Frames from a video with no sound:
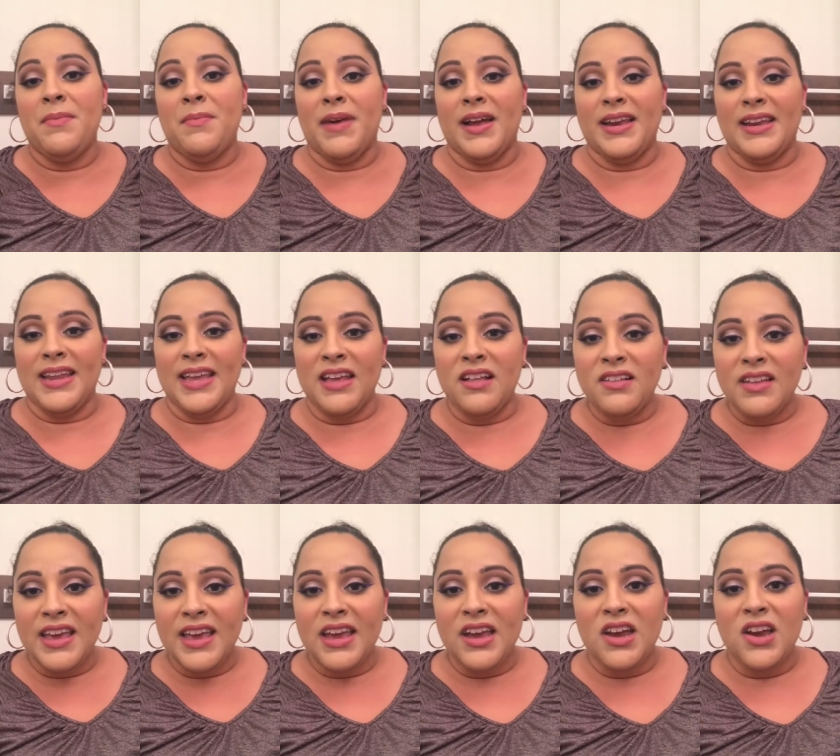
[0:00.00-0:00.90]
my nail
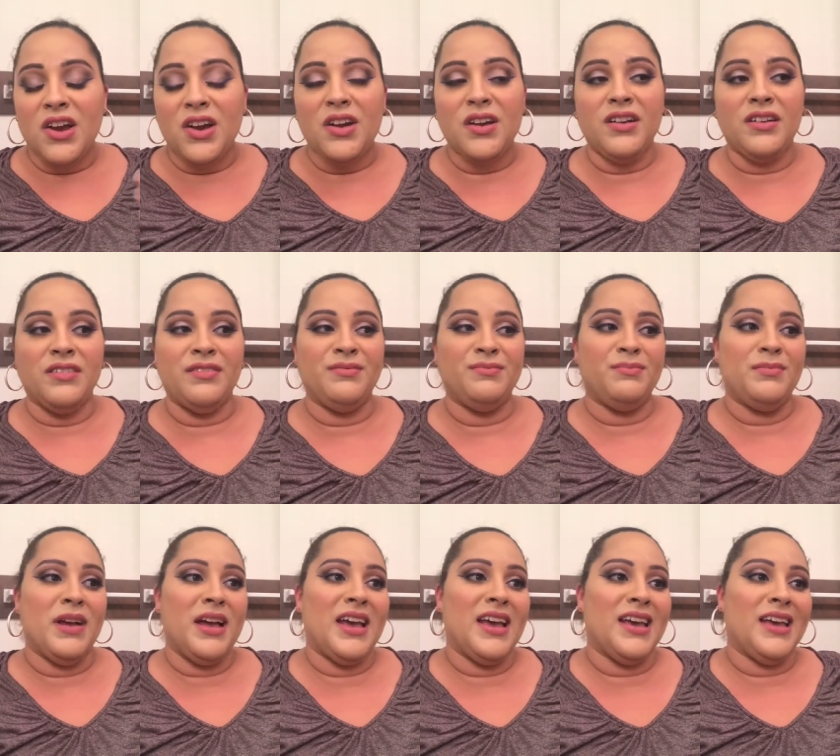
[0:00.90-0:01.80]
care,
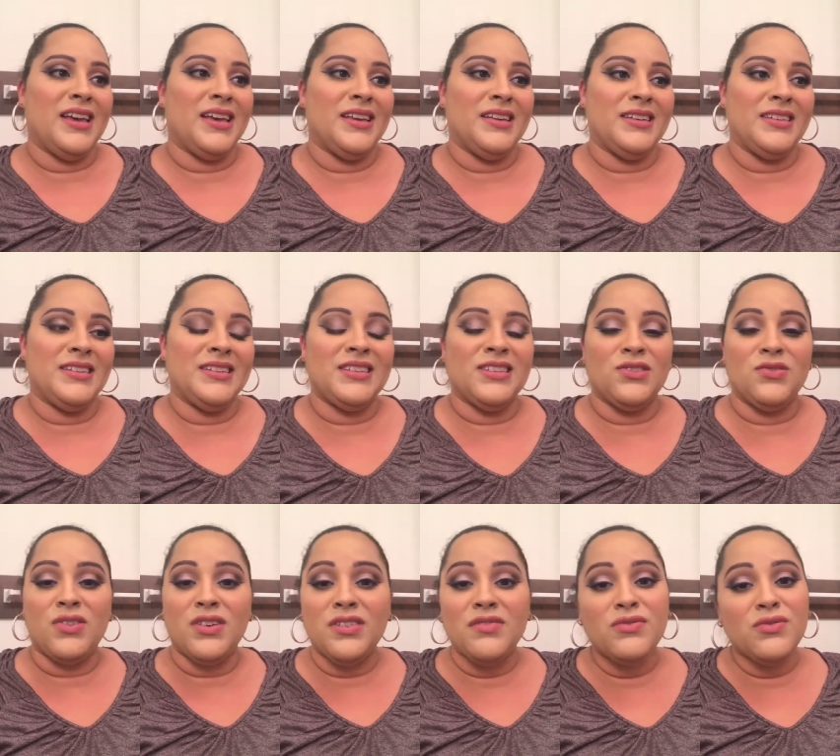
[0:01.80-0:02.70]
my
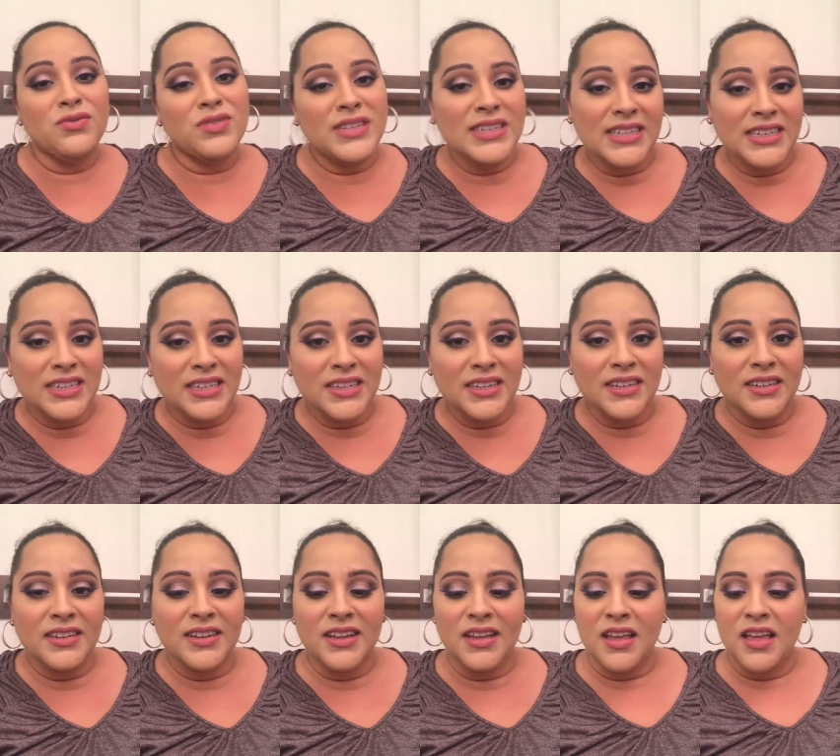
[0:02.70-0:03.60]
sort of
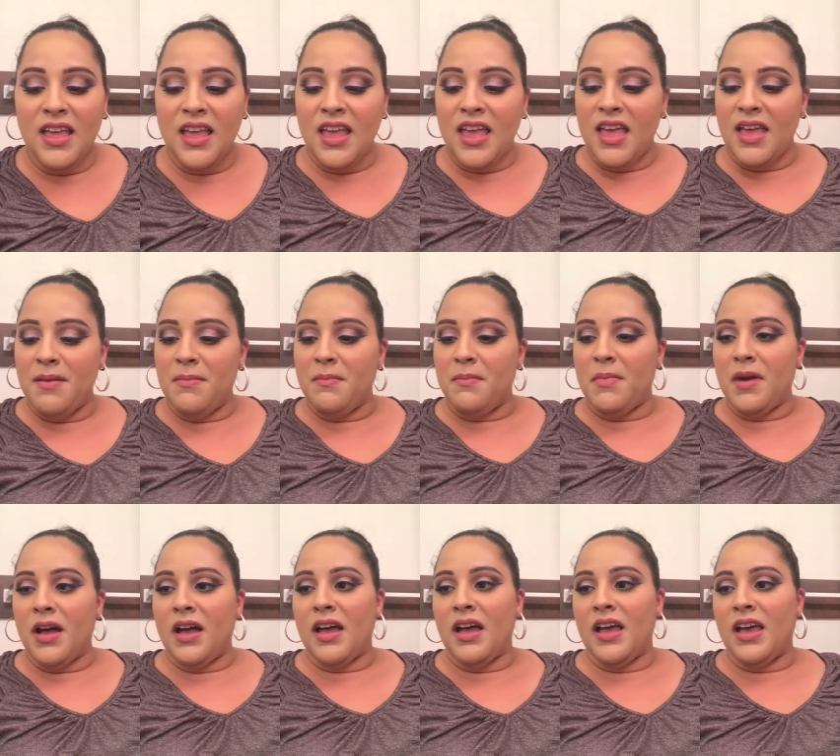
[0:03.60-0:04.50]
routine,
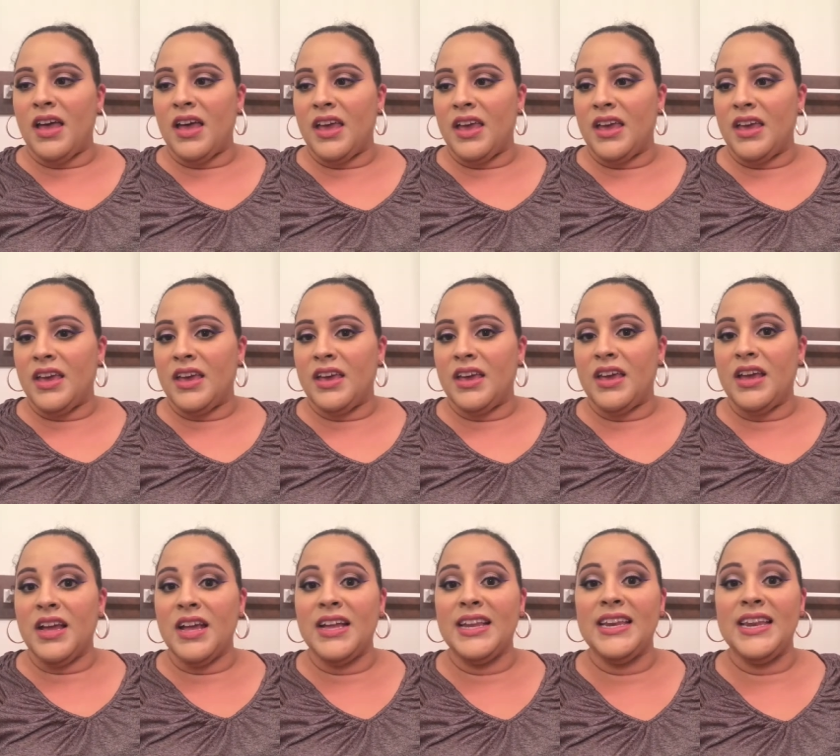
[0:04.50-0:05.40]
my
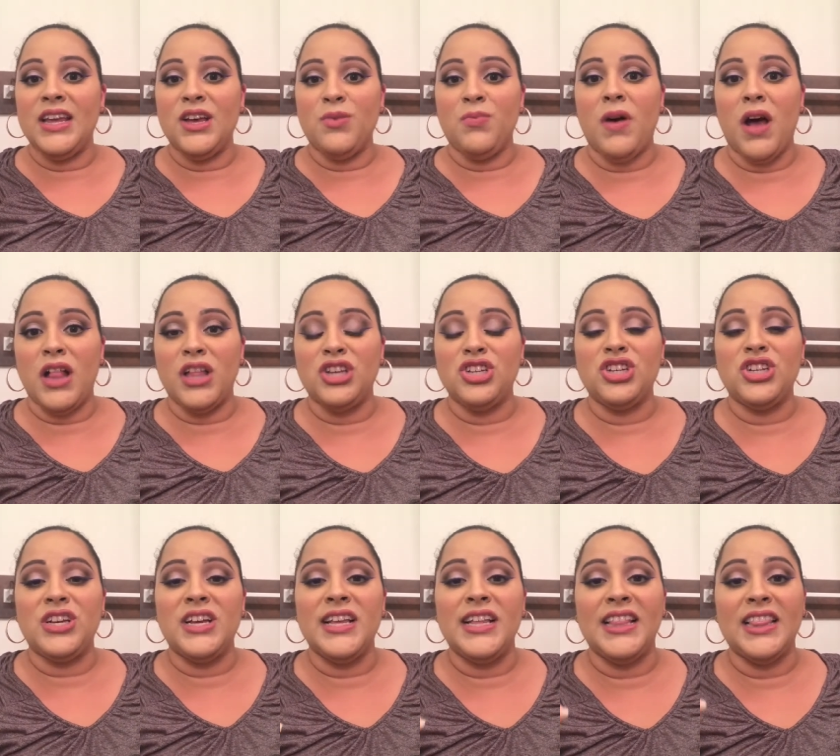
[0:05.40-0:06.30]
nail polish
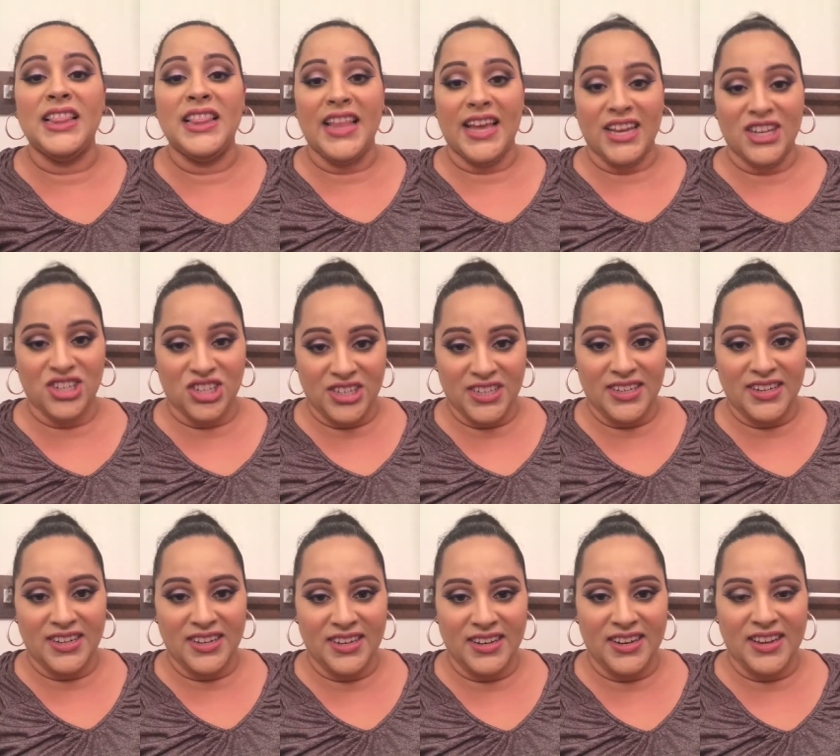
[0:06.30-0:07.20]

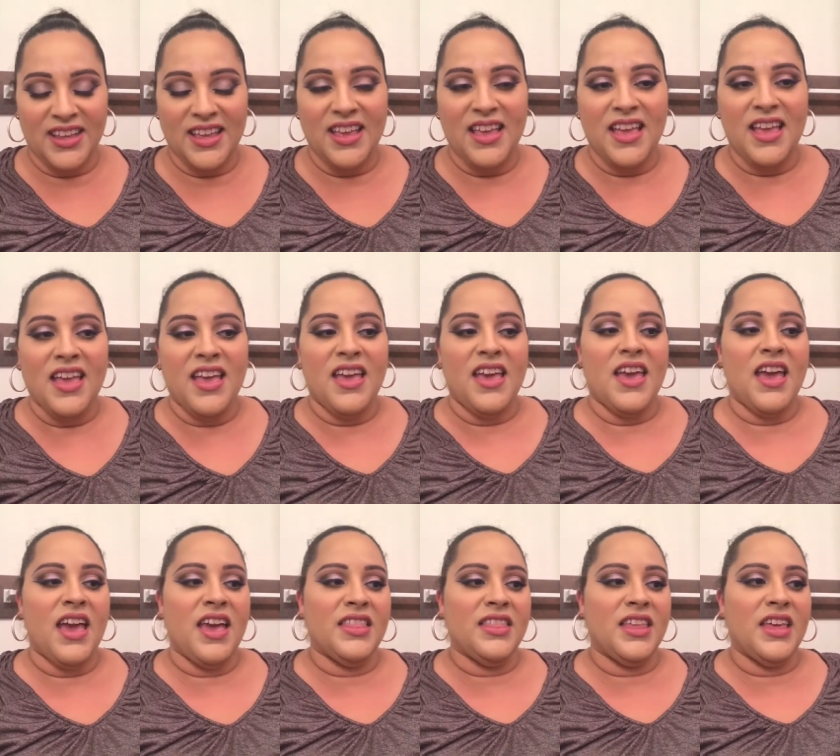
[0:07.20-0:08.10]
collection,
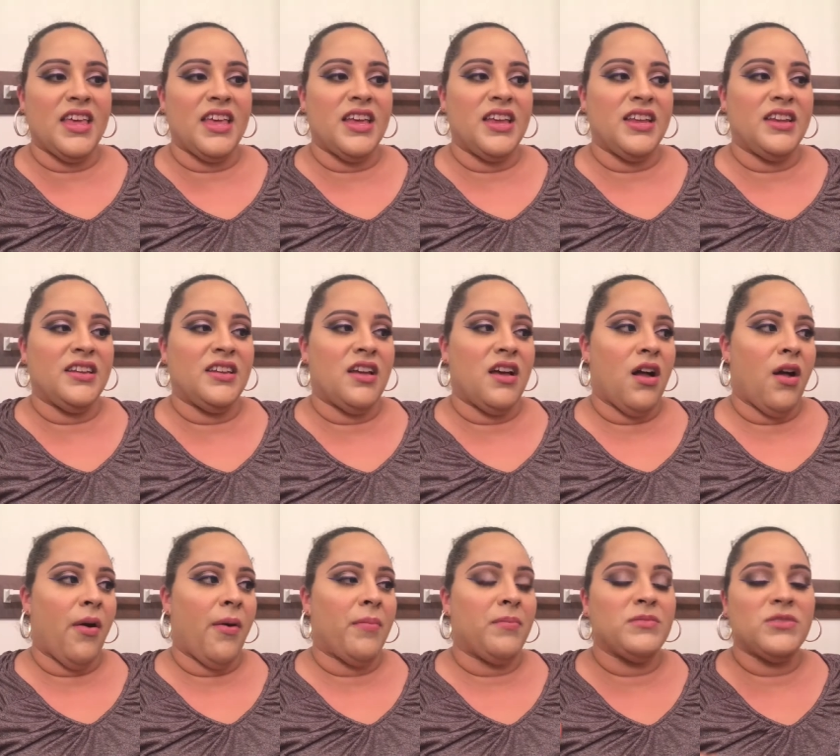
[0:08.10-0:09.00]
and then
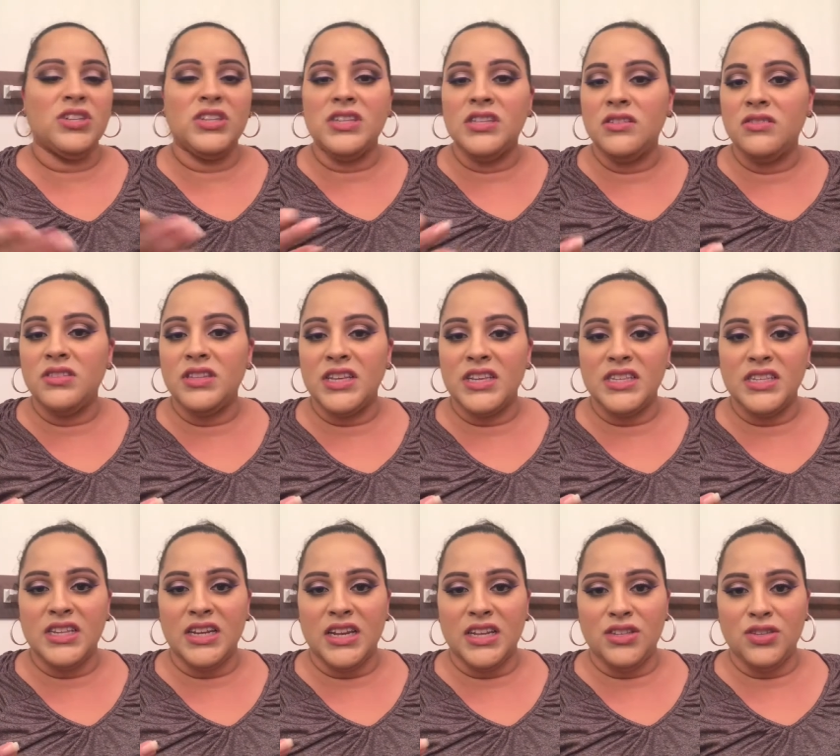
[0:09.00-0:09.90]
um, just little things
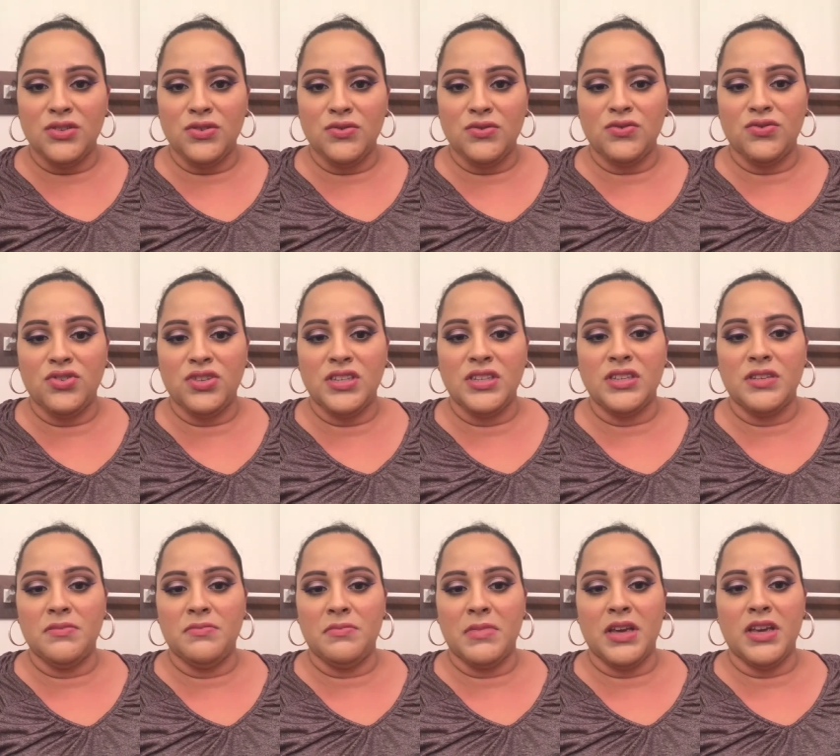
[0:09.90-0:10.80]
that I do just to
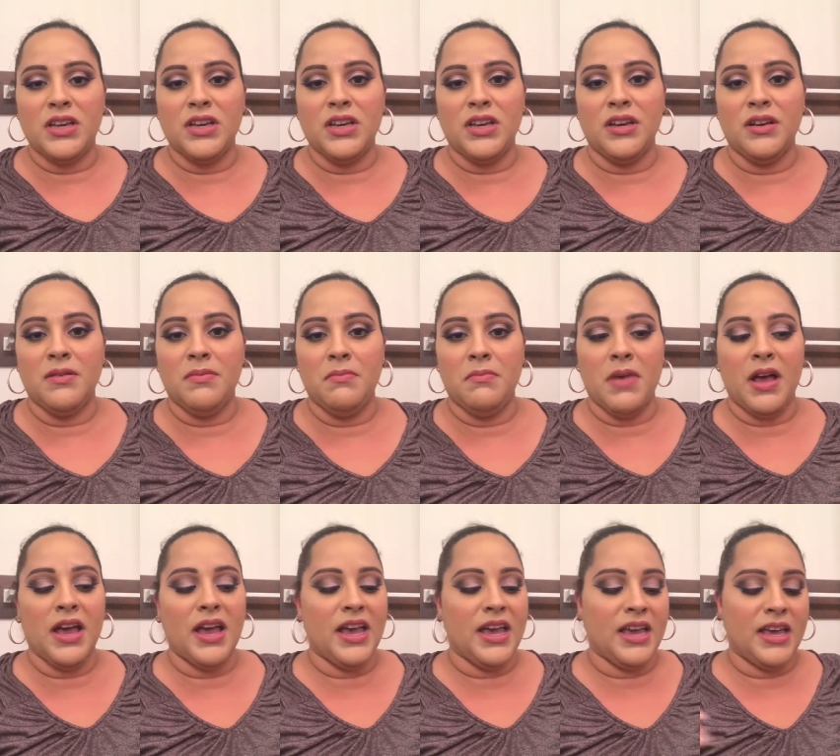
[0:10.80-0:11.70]
make
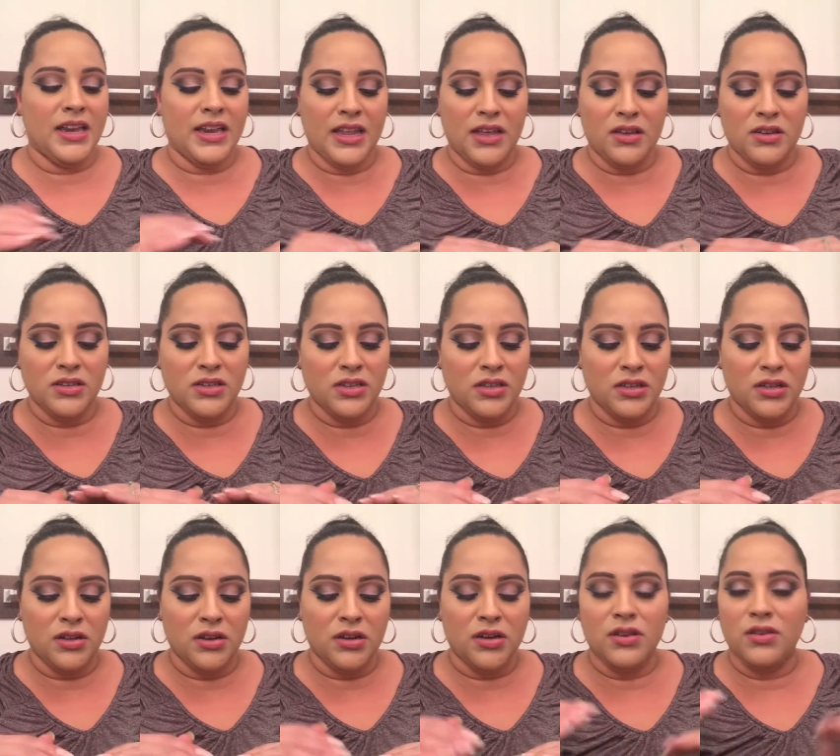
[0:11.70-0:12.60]
my nails
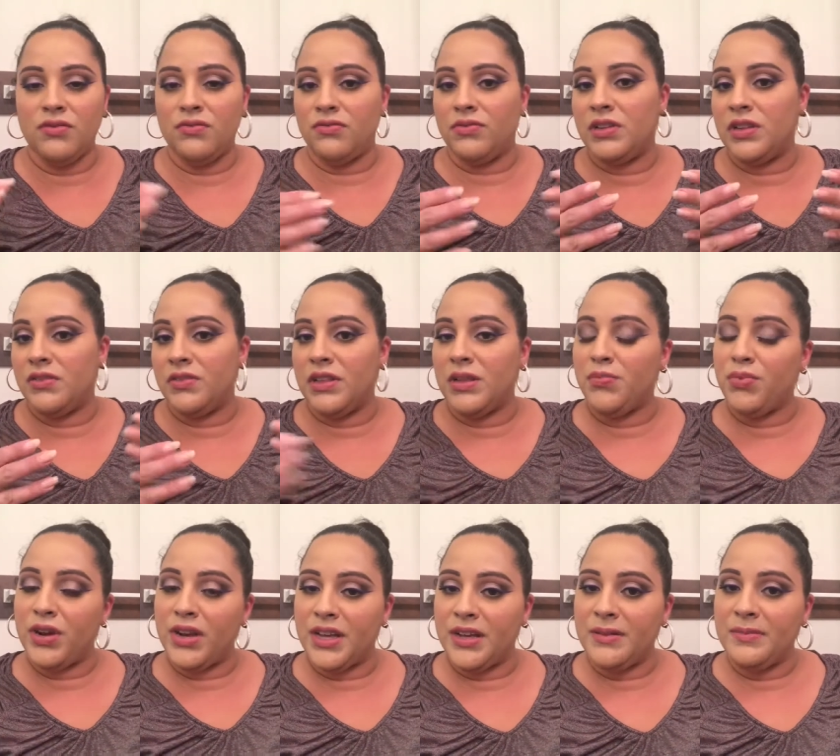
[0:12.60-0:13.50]
look really, really
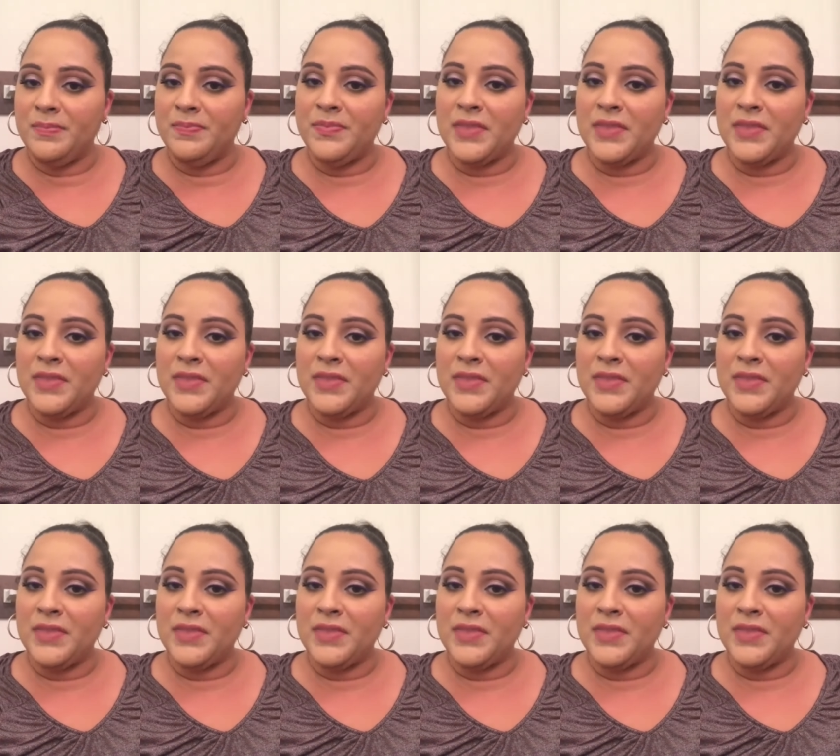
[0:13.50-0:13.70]
pretty.